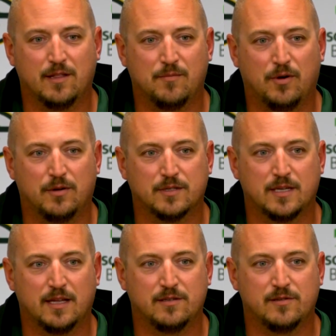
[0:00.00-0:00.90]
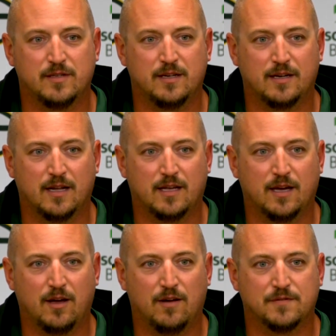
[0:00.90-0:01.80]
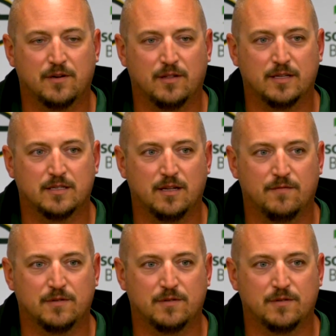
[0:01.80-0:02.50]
Get the ball in his hands. You've seen it on kickoffs and all that stuff.